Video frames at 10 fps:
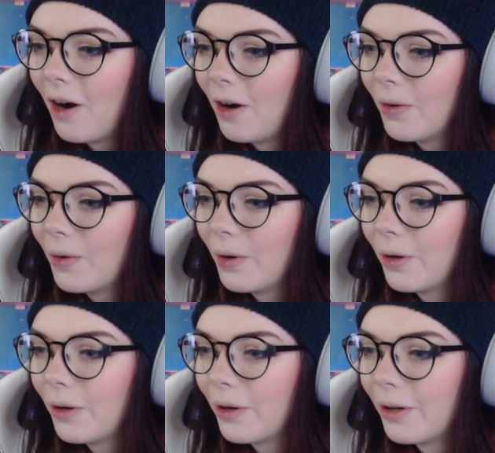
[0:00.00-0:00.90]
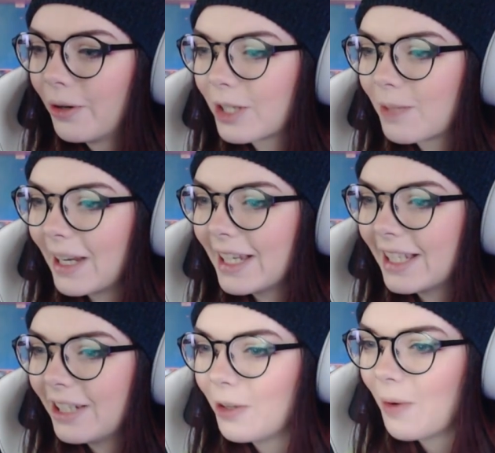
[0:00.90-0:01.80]
Oh,
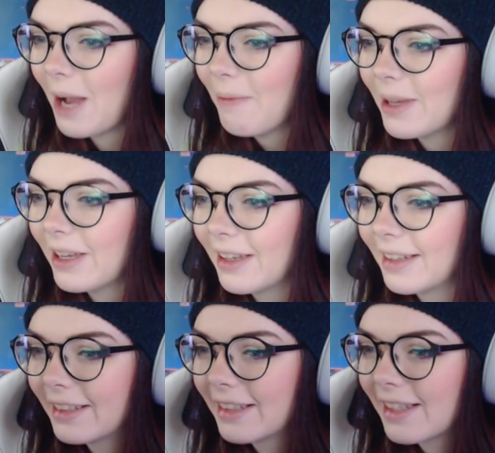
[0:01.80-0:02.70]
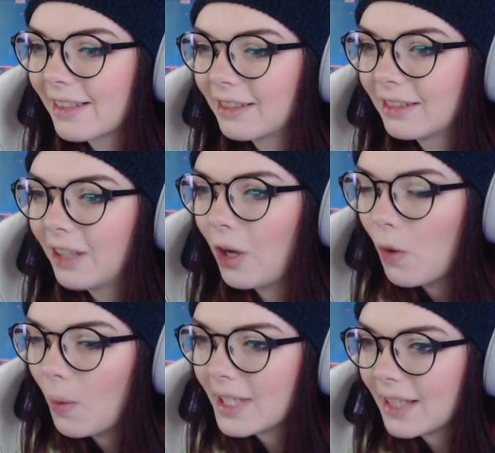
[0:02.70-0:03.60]
spicy new weapons. Who
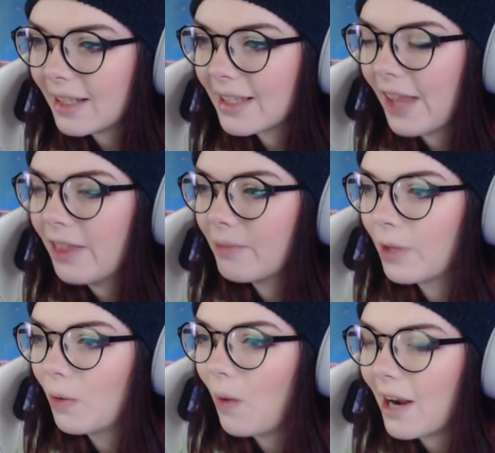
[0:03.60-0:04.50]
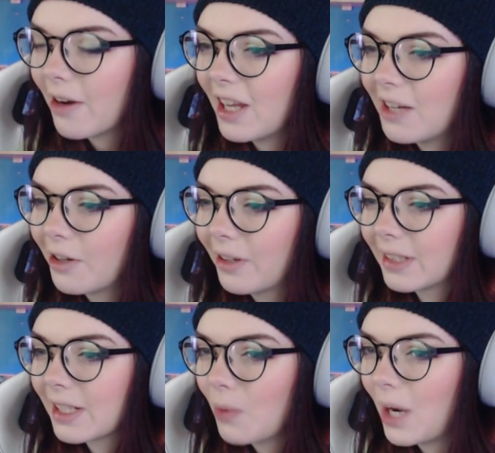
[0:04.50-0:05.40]
was it that sent them, though? Why are they doing
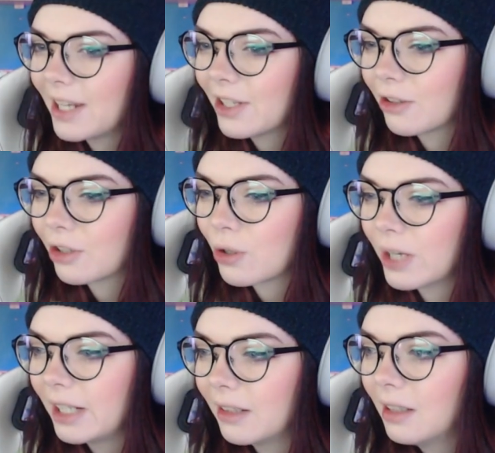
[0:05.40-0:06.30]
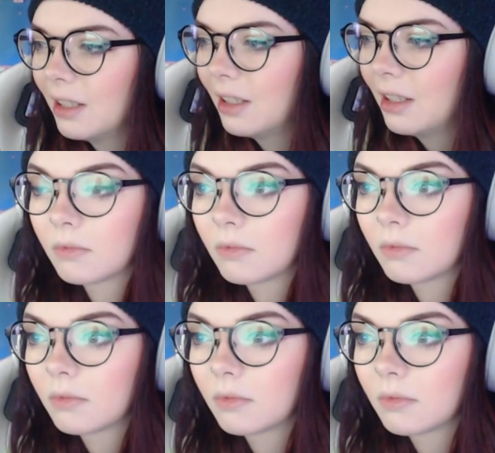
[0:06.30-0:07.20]
this? Why is there a train?
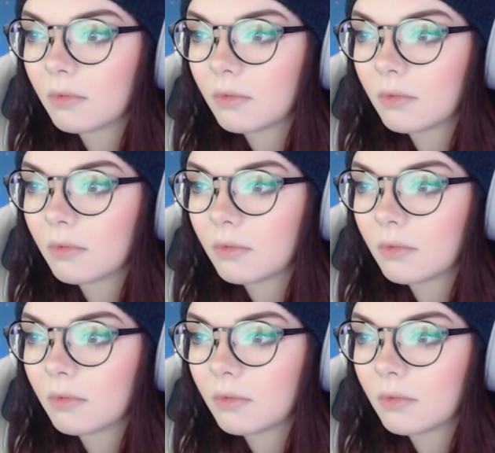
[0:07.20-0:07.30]
Spice.